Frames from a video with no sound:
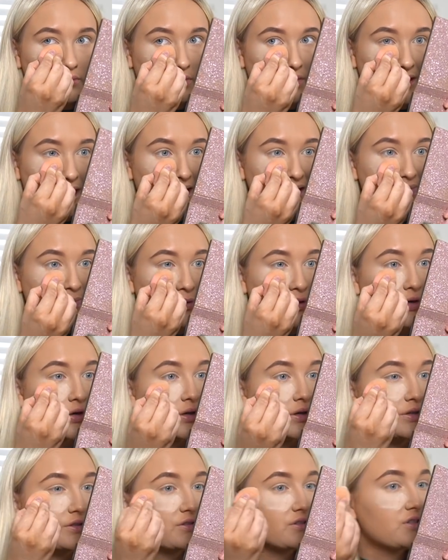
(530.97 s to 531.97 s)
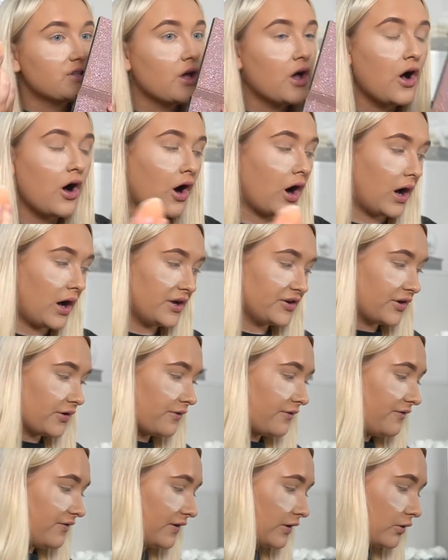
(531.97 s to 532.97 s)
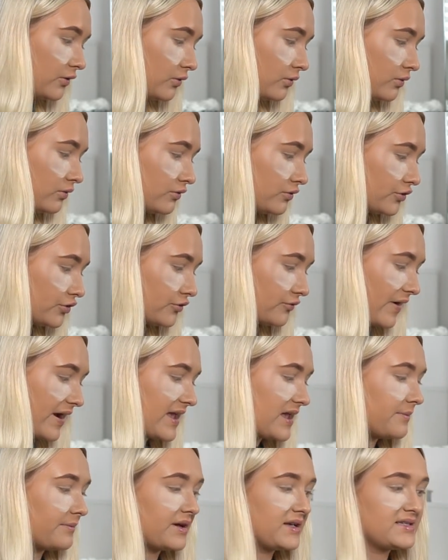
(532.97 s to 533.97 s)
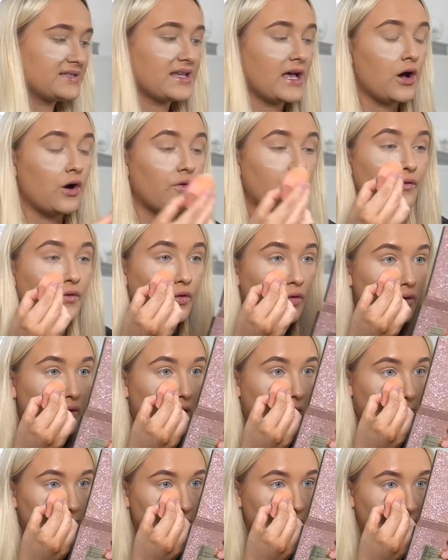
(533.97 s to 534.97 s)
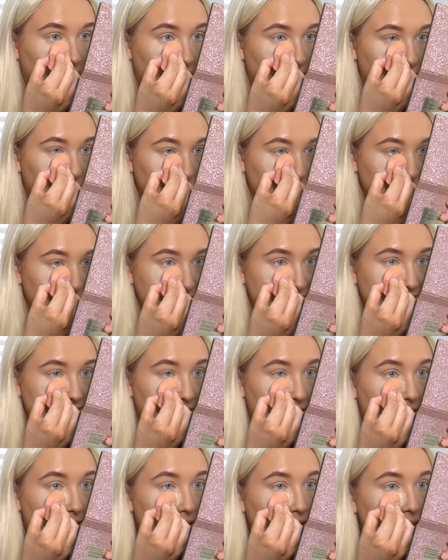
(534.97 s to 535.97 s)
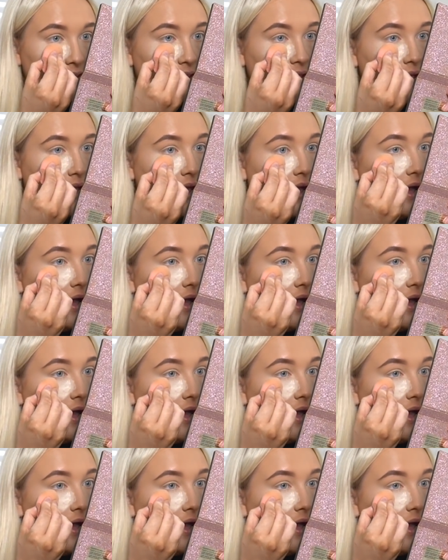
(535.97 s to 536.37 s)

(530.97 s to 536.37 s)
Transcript: That's because I don't feel great in myself, or I'm not having a good day,